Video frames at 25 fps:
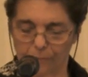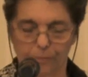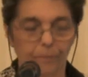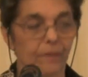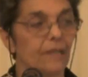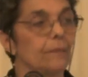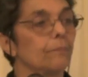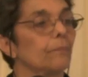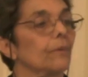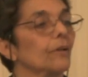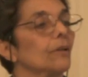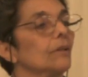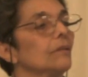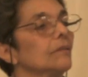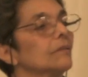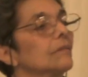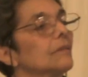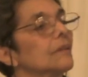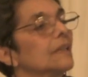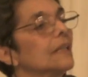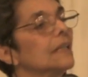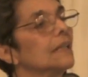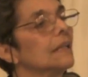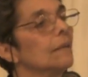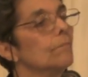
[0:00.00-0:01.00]
of people,
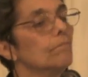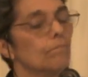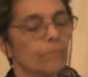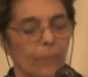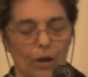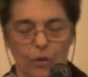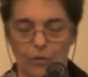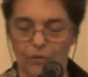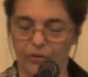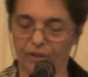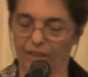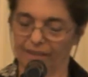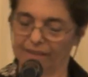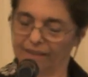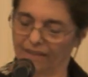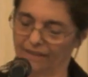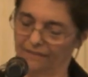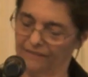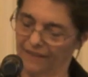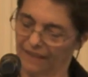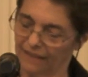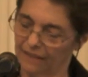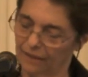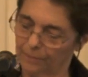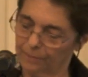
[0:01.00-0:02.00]
both in
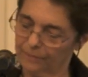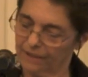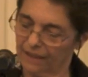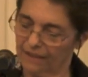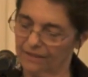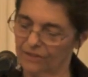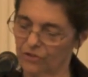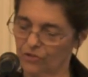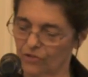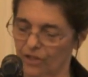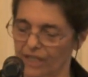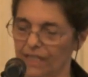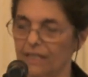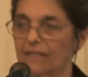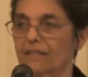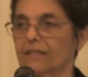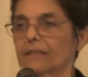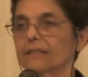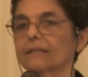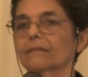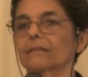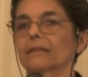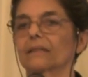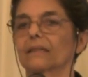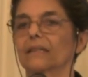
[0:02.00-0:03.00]
developed
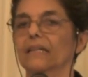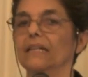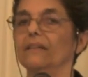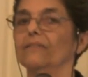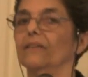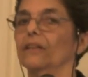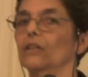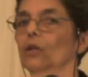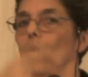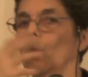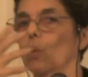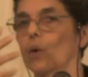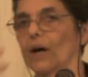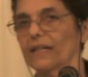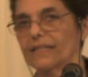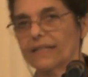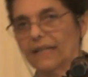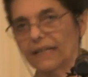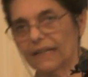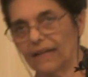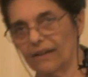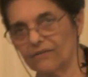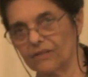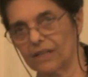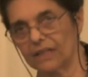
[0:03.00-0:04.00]
countries, even the ones
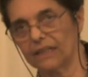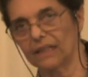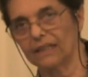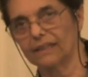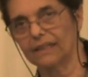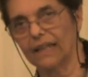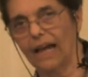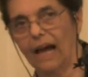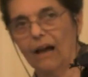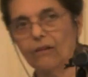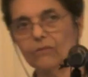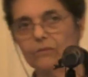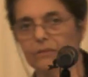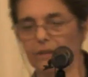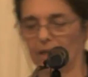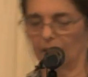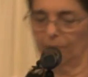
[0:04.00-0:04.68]
that have slid down,